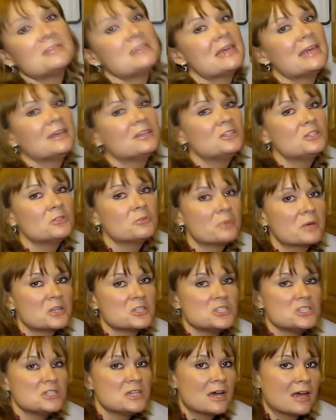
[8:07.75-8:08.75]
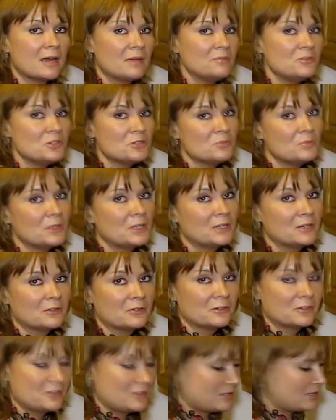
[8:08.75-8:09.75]
take too much time to be
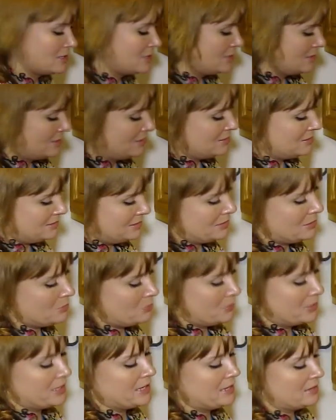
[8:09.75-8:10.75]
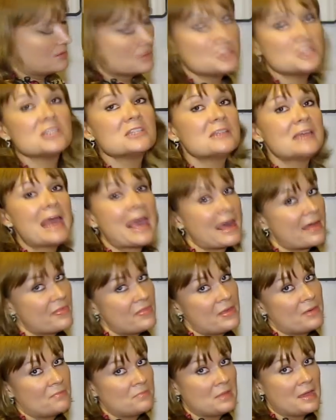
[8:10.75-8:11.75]
cooked. So we can just add
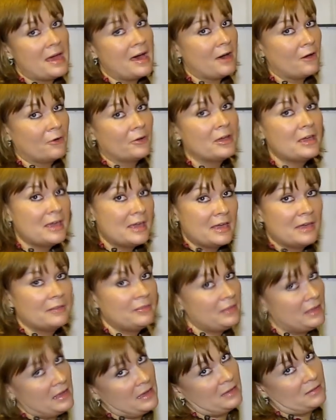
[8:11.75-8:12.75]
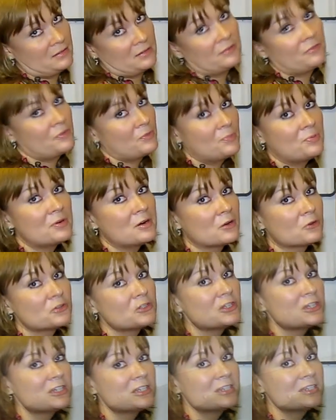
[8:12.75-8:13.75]
them now at the end of the
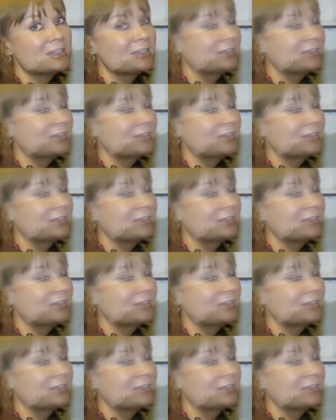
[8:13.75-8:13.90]
process.